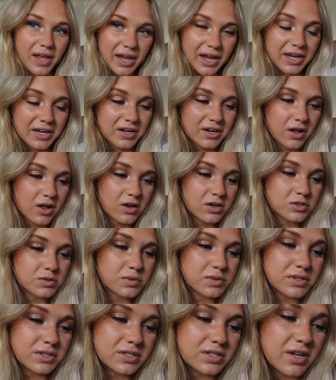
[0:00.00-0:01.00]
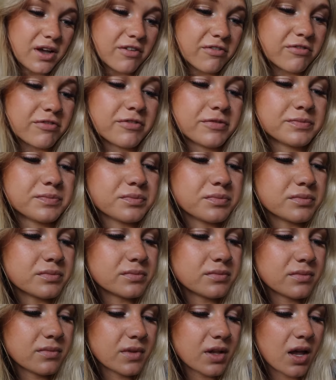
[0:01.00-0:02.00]
$80 worth of stuff.
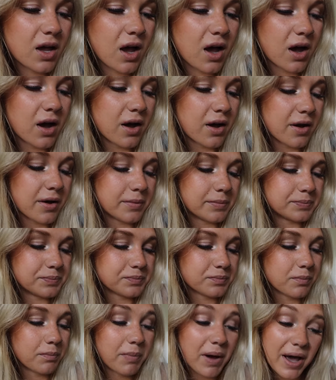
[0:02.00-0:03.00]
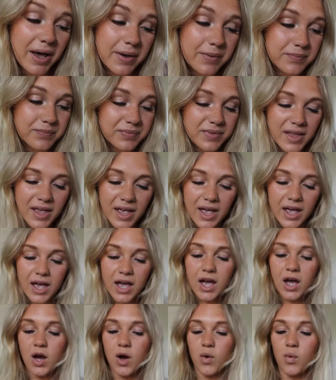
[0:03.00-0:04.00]
Um, but
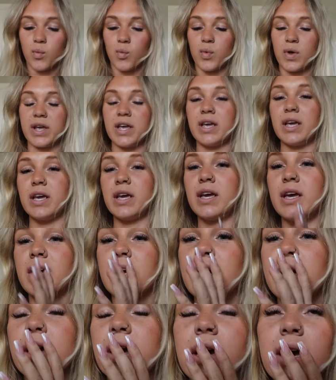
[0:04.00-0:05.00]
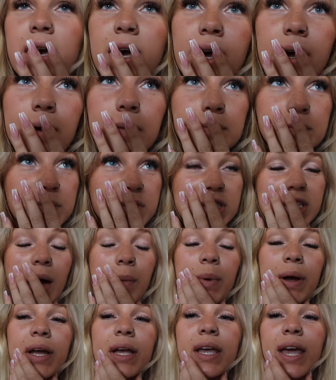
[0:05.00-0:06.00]
we
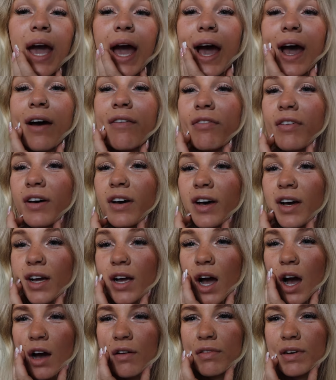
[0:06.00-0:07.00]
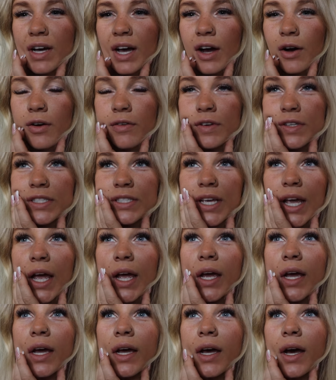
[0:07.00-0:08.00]
stopped by Cava, Cava, however you
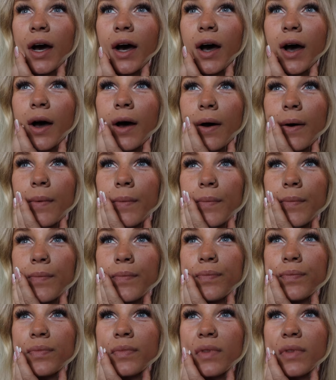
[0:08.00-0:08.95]
say it. Um,